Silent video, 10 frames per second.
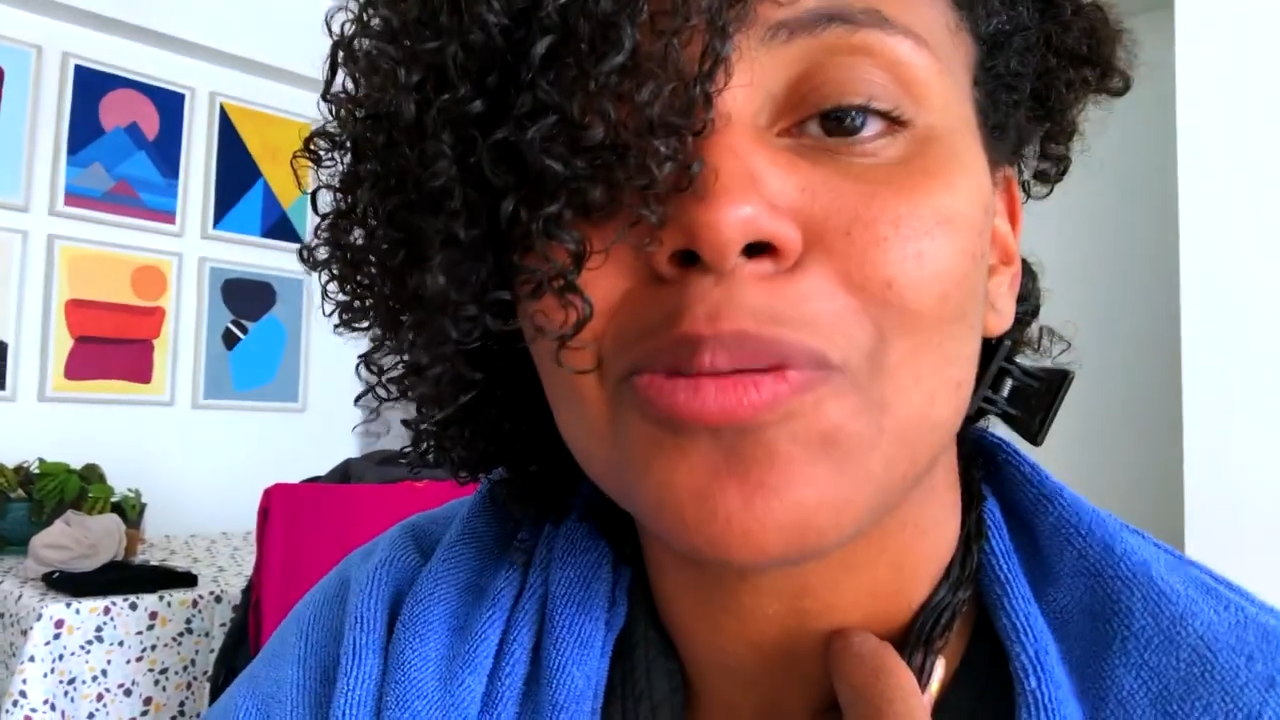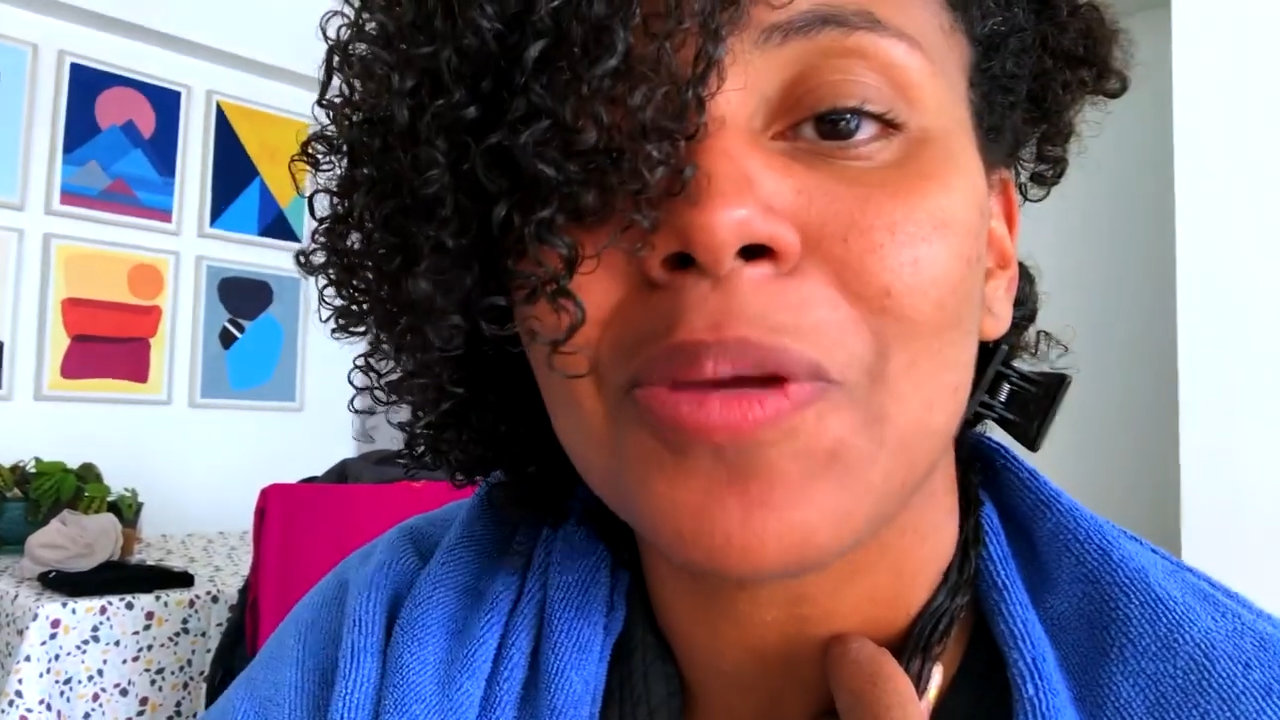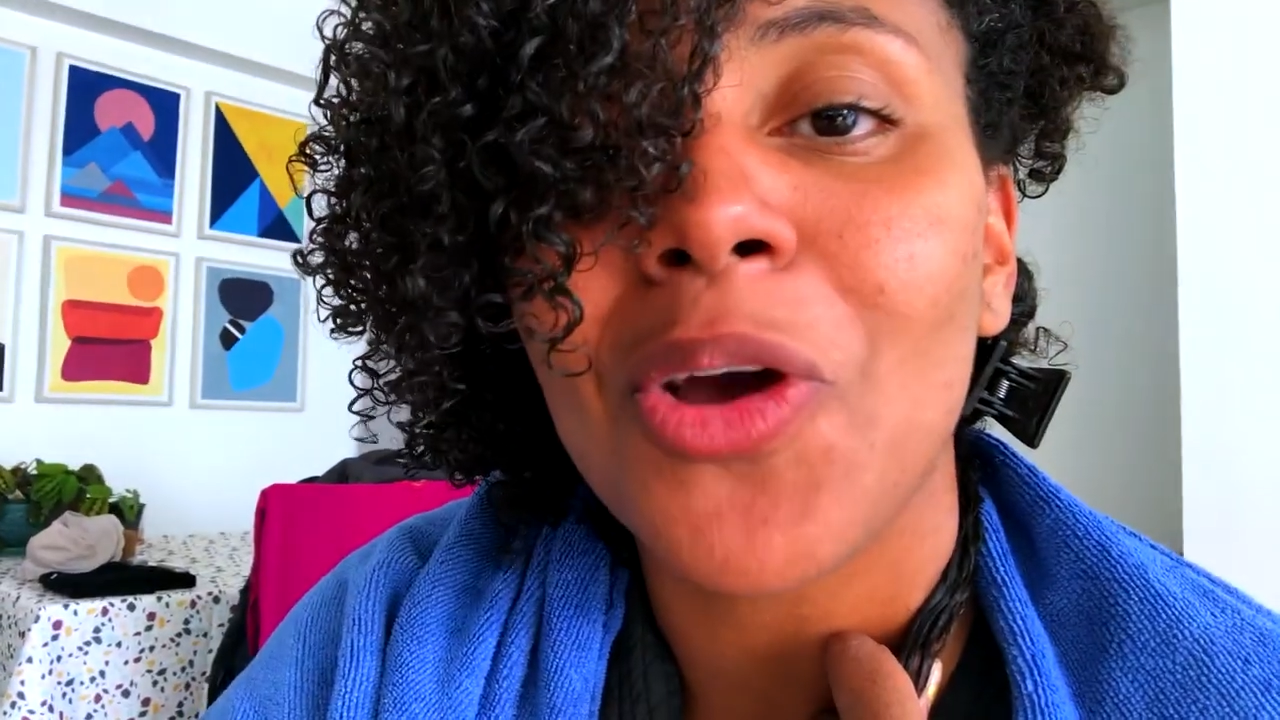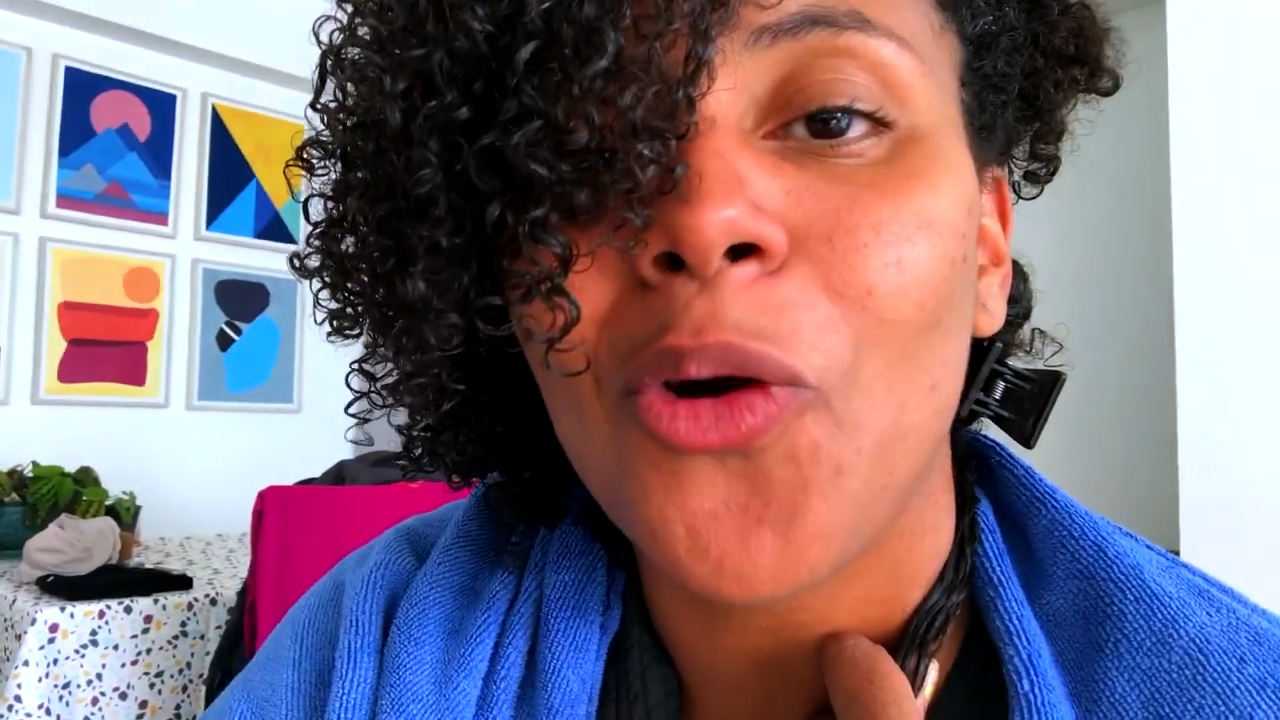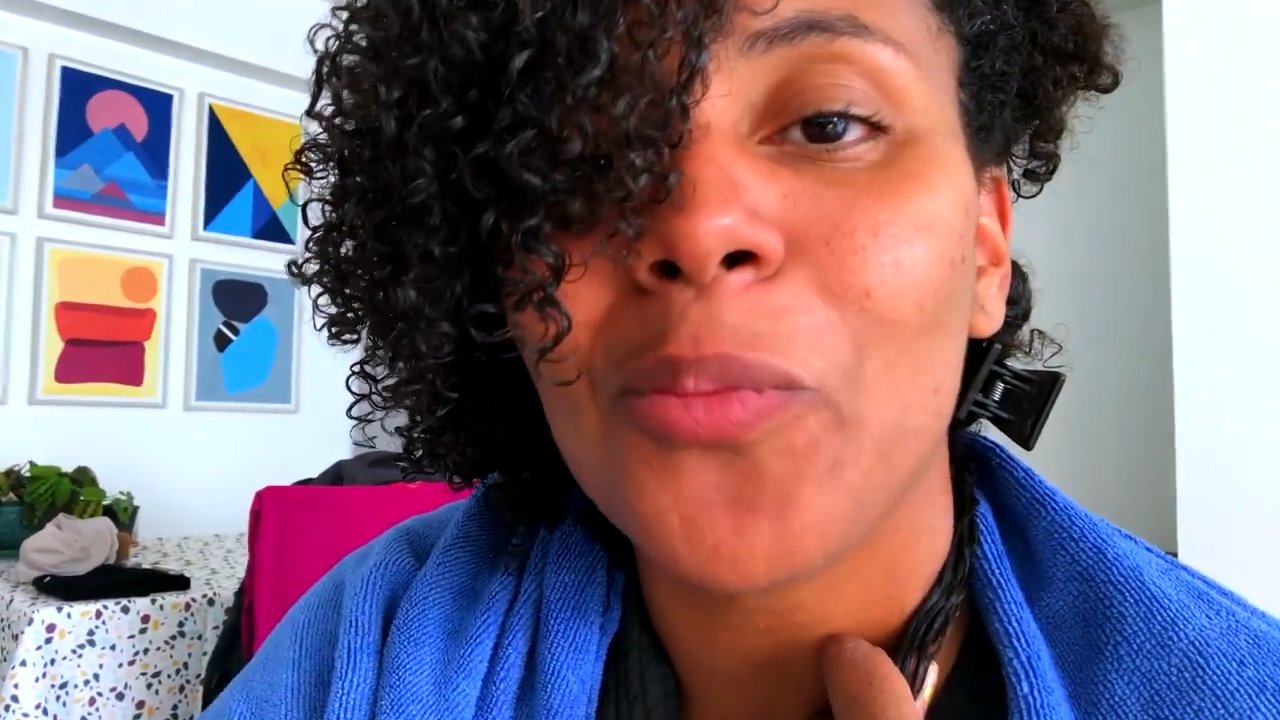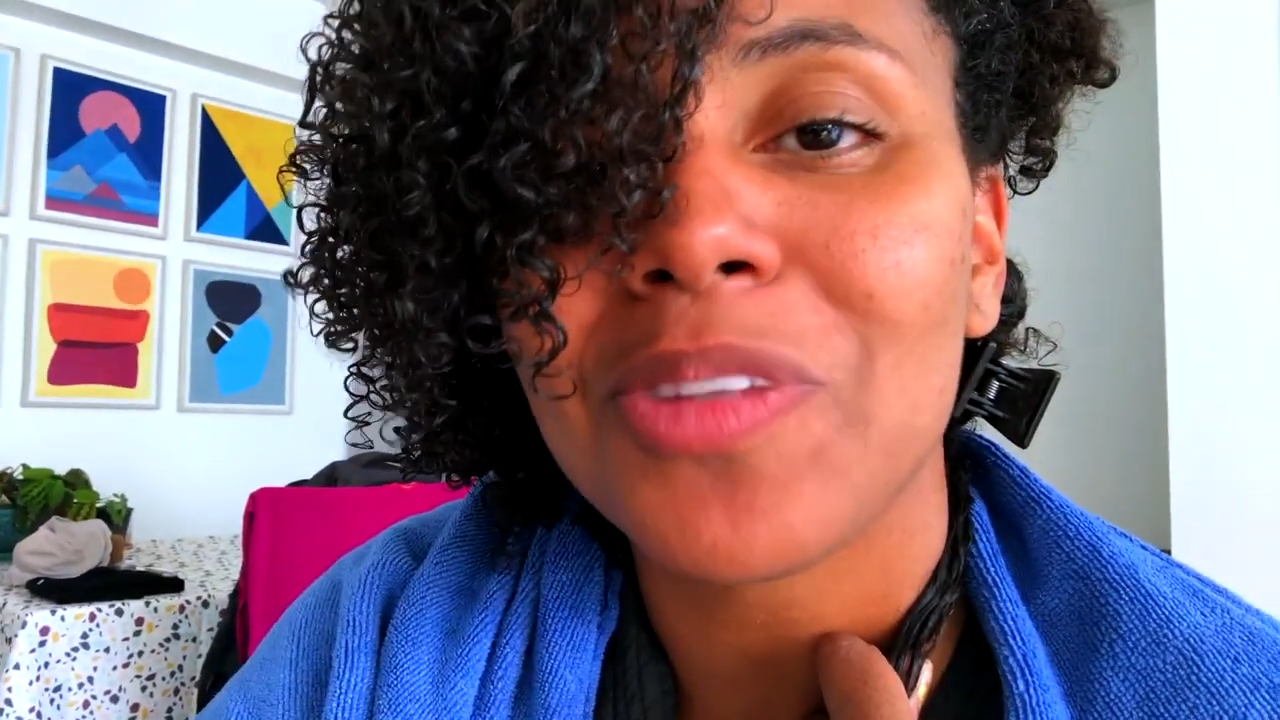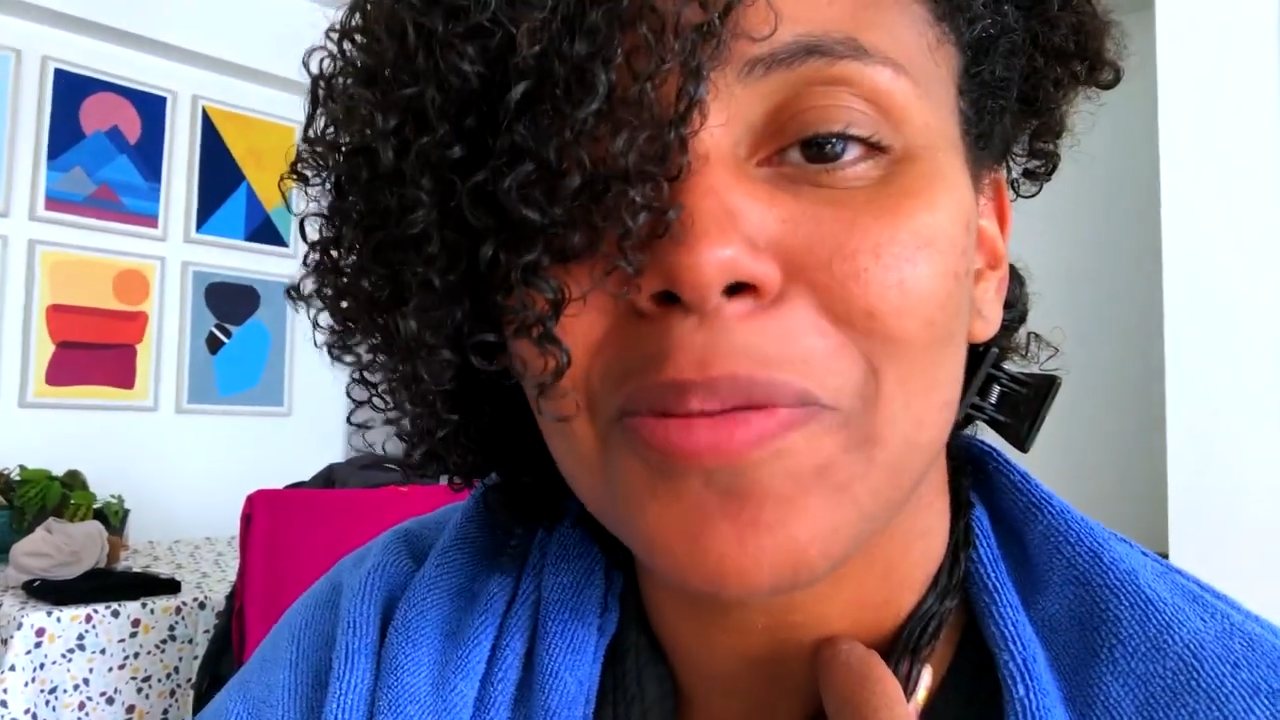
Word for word: to be home